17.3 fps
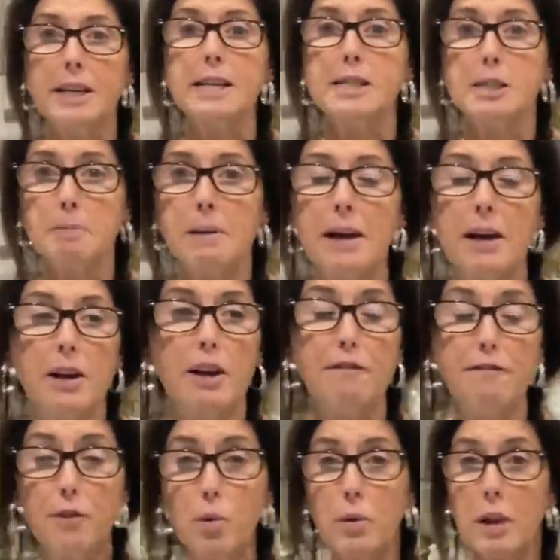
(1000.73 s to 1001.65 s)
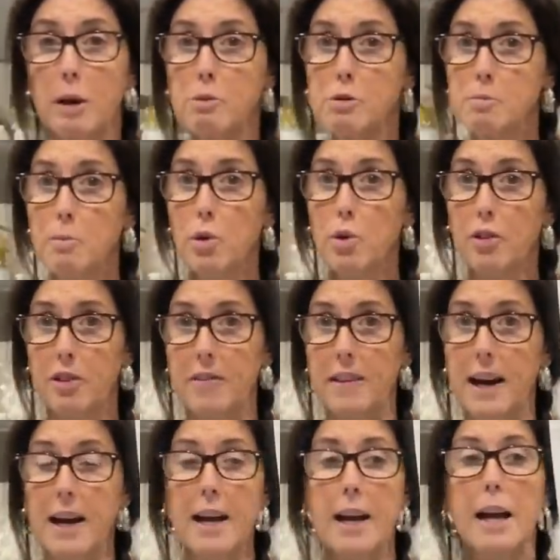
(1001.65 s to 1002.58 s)
It is a pound. I thought they was more than
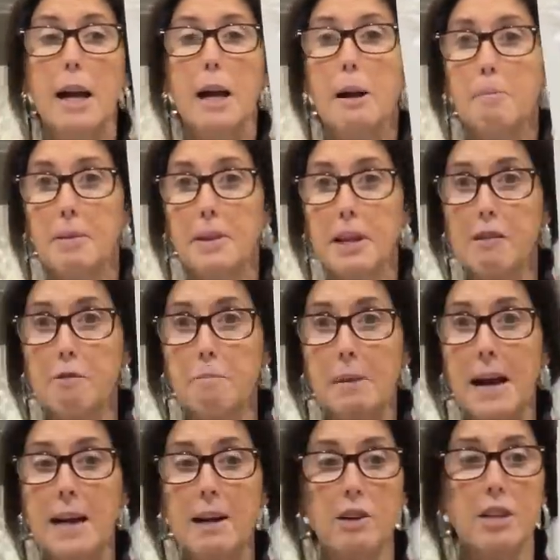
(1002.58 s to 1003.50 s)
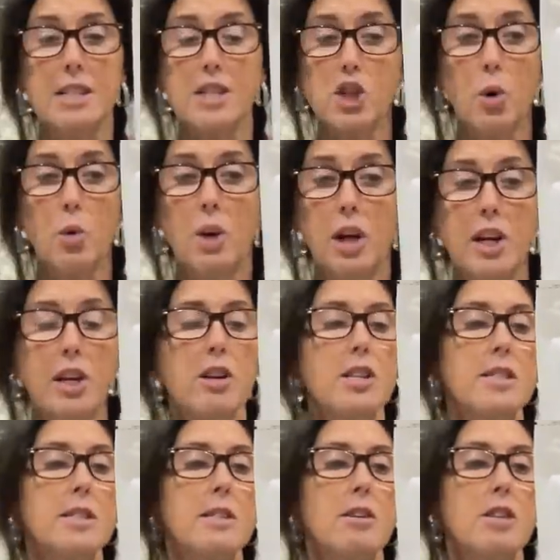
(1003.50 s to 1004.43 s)
that, but they're a pound. It's quite a
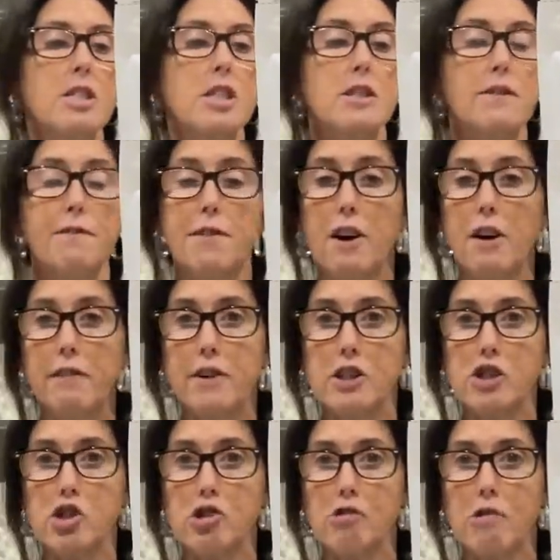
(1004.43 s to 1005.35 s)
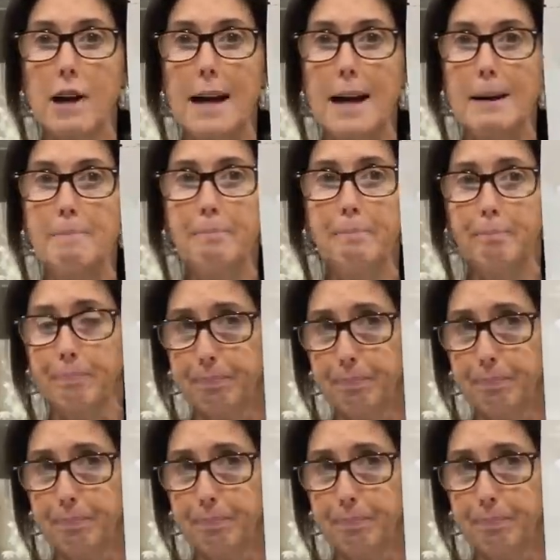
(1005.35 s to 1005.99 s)
nice size. It's a 500 gram.